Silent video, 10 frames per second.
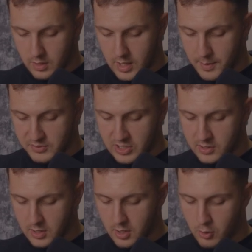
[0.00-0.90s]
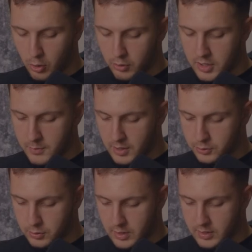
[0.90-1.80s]
I'm sending a cold email
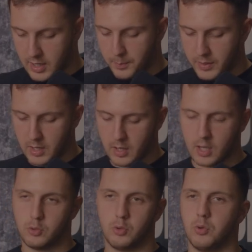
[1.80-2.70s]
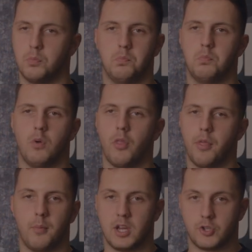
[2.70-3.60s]
to that company and I do
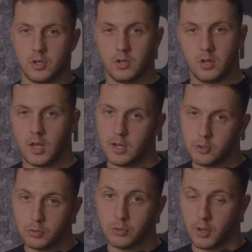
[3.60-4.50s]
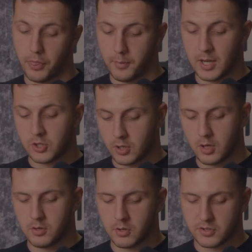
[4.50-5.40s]
automation, and you do automation
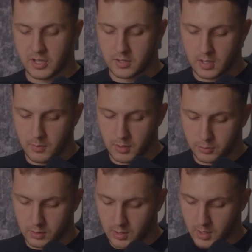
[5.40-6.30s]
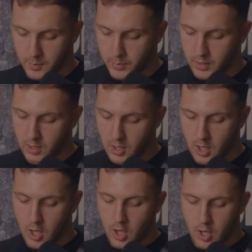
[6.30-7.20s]
and you're sending email to that company.
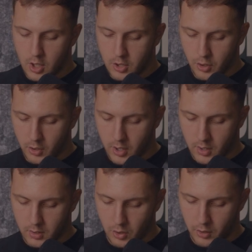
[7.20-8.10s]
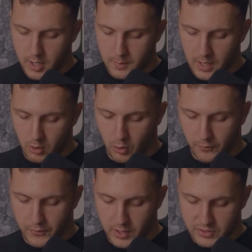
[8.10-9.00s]
Your email
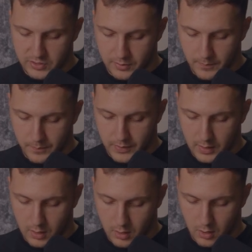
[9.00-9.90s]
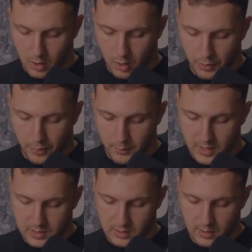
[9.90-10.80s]
offers
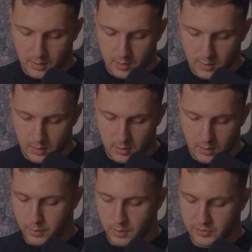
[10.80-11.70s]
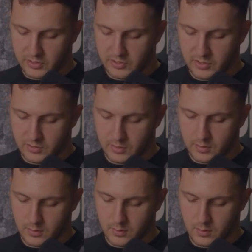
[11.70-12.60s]
automating processes,
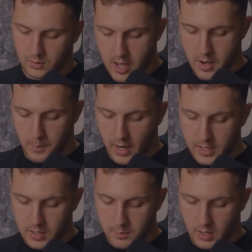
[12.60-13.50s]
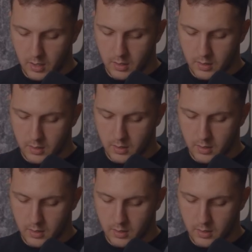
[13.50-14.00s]
and my email